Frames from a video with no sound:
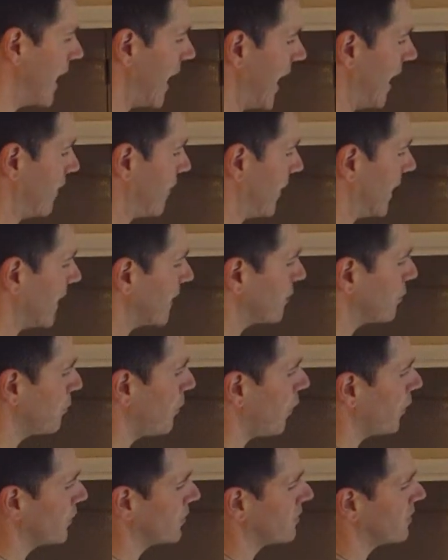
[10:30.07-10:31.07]
And his
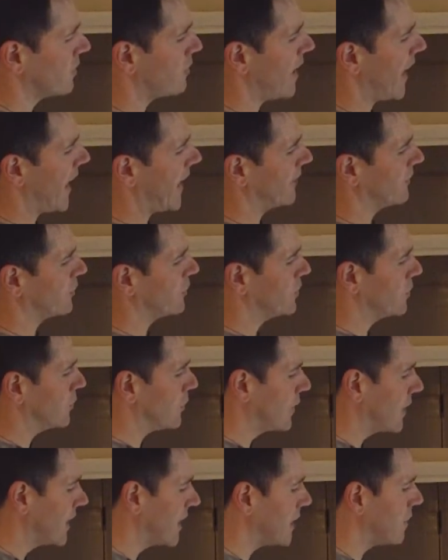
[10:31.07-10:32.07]
positive attitude,
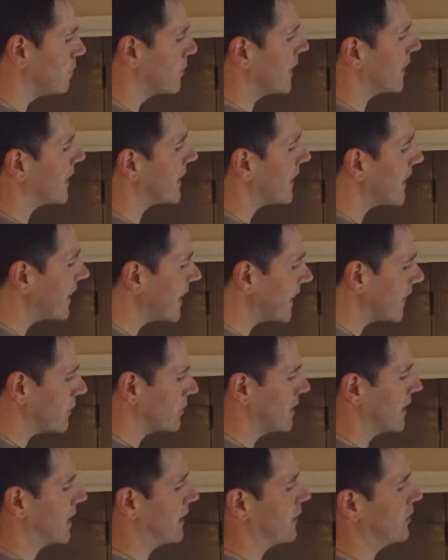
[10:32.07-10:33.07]
that he
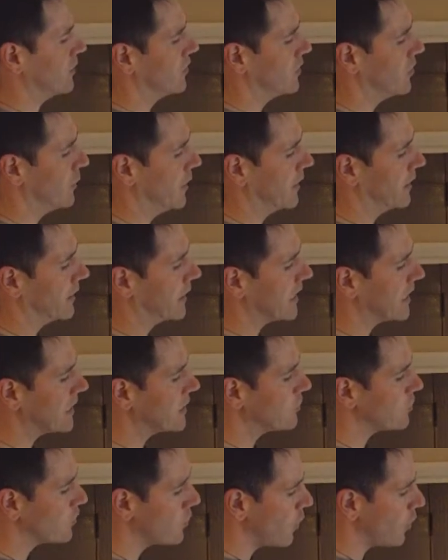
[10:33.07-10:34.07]
believes he can do it, and he
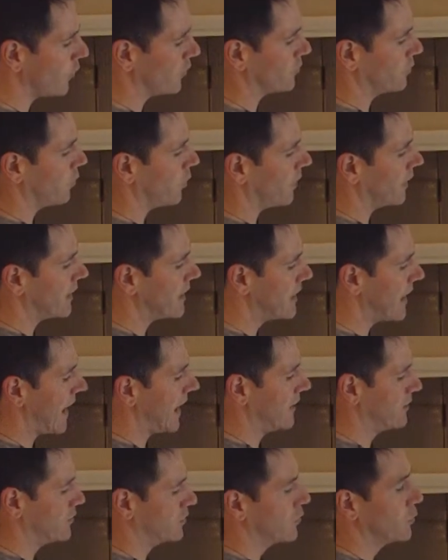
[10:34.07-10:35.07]
knows what he
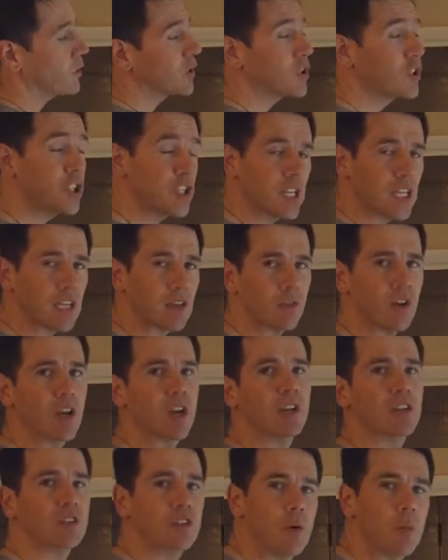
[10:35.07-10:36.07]
has to achieve
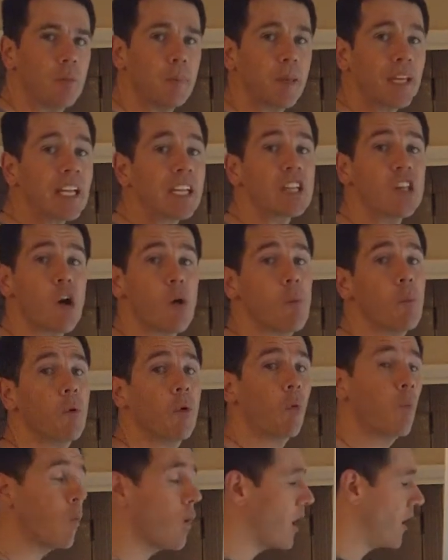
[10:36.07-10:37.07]
to be number
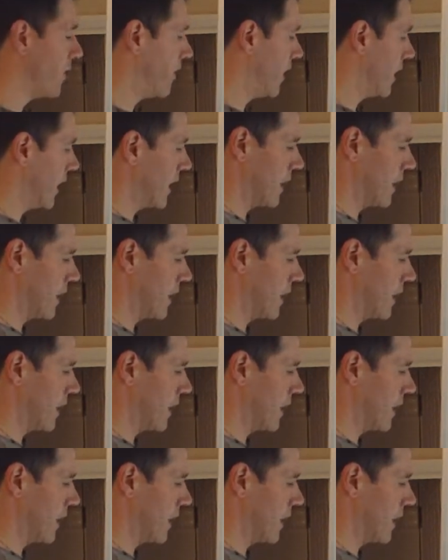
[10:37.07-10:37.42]
one.